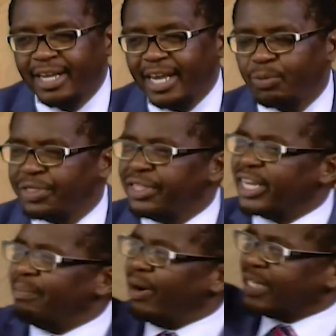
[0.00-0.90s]
And we think
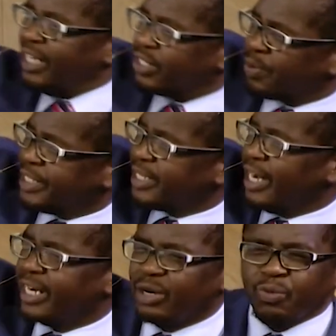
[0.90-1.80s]
about his
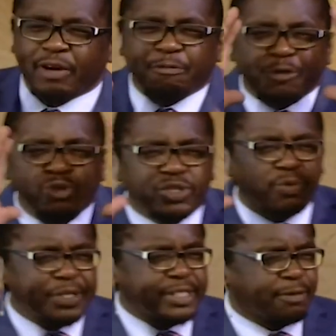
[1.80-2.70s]
return and we are
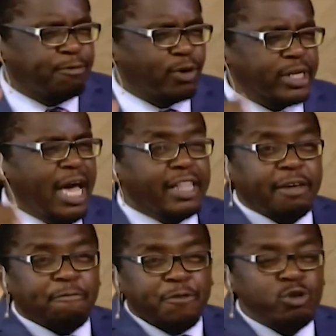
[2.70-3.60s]
futuristic focused. The
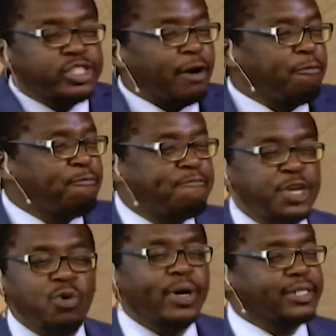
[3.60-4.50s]
future
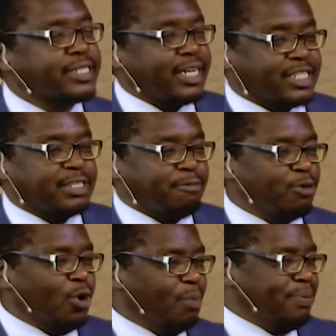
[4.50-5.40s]
fuels us for
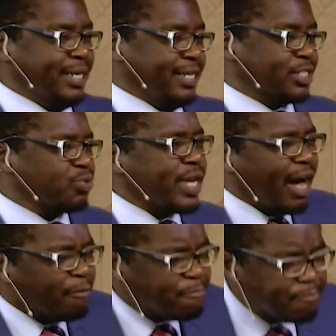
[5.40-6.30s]
obedience. We
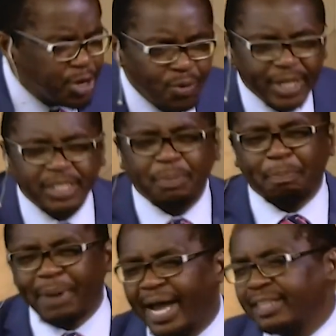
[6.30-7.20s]
are fueled
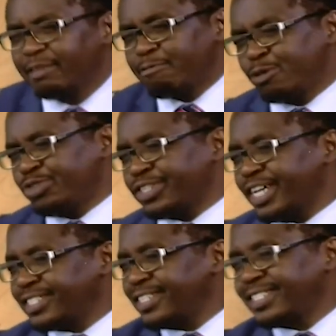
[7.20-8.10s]
by the future.
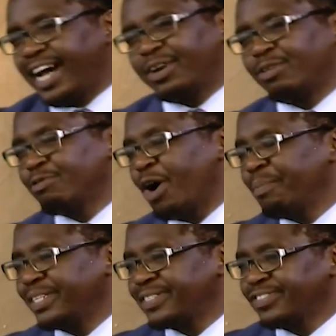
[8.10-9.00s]
That's the title of our
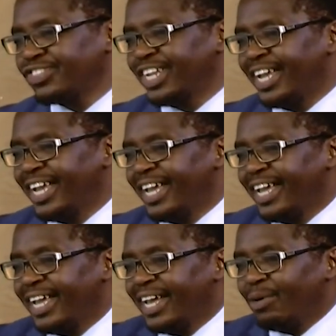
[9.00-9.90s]
message.
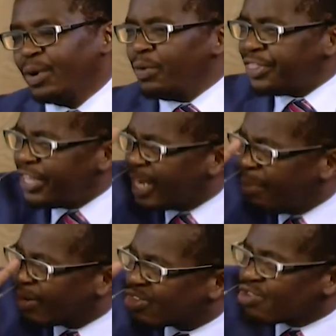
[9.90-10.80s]
When we think
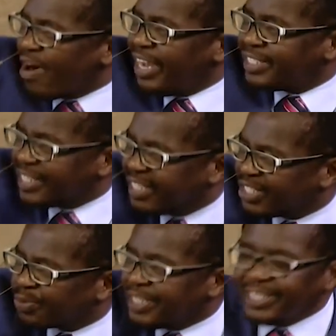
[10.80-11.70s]
about Christ and
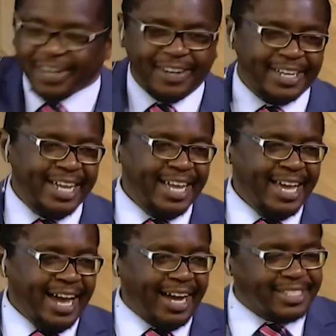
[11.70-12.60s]
his return,
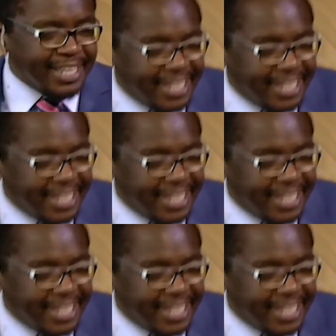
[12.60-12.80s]
I say,